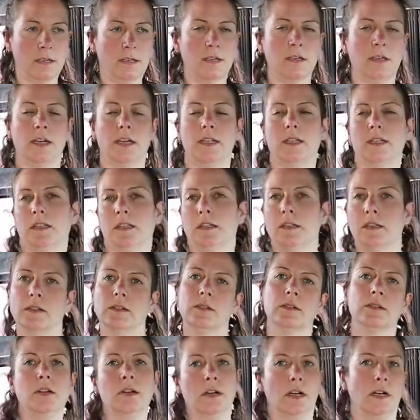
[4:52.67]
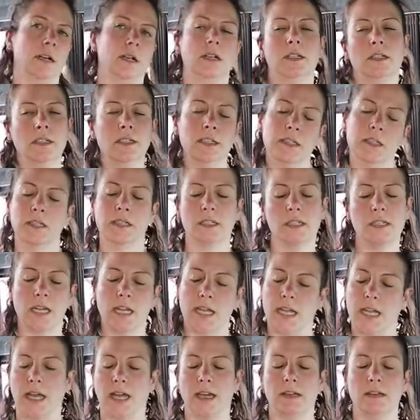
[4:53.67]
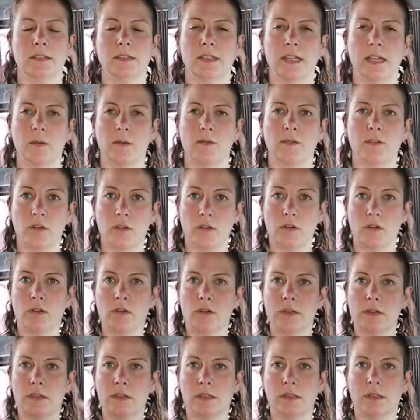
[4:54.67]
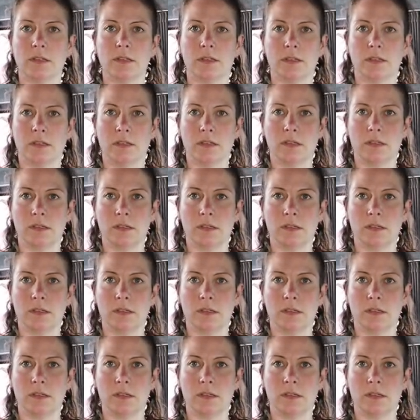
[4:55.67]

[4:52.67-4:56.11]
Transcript: Good. Whew. Shake it out. So we've got noughts